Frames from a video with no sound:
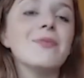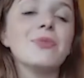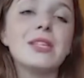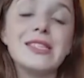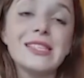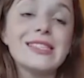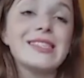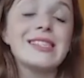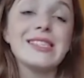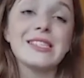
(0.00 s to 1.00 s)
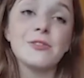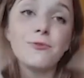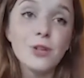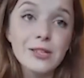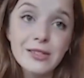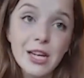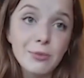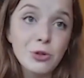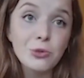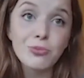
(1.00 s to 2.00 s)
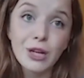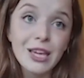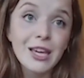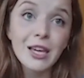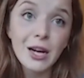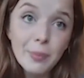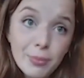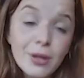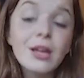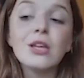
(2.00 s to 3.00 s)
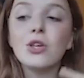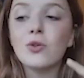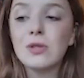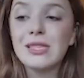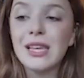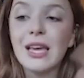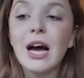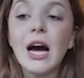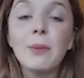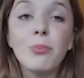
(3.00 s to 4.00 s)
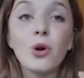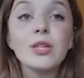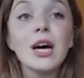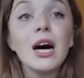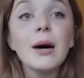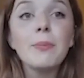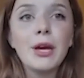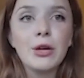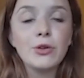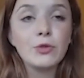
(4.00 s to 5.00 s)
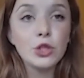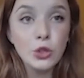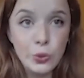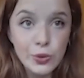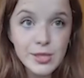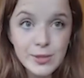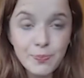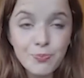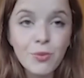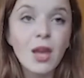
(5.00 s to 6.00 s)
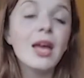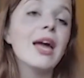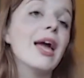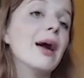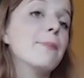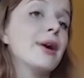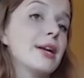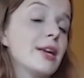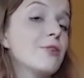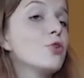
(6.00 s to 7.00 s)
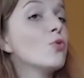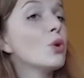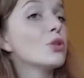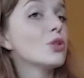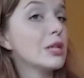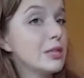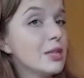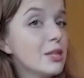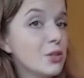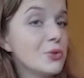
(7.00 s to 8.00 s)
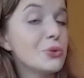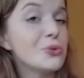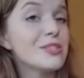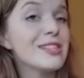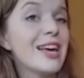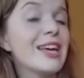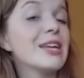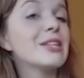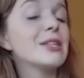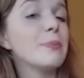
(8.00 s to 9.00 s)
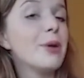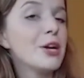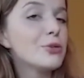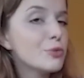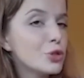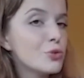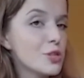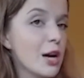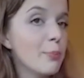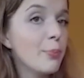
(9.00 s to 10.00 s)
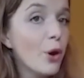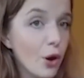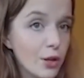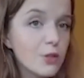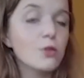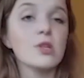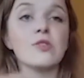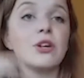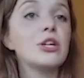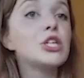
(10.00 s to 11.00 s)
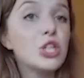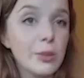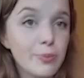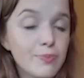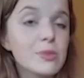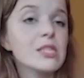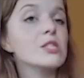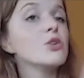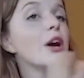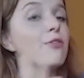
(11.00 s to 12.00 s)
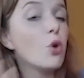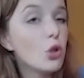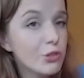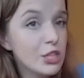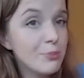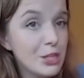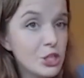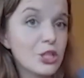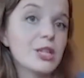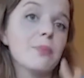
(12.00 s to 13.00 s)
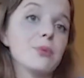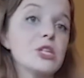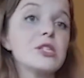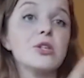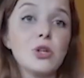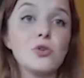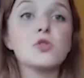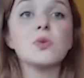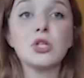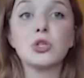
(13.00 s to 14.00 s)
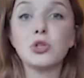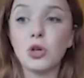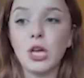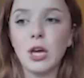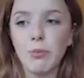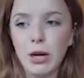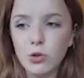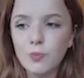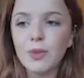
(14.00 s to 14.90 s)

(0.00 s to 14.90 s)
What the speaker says: Since this is the first time you're bringing it up, you would say I bought a pair of shoes. But if you want to continue, you say the pair of shoes I bought was very cheap. Since you have already mentioned it, person knows what you're talking about.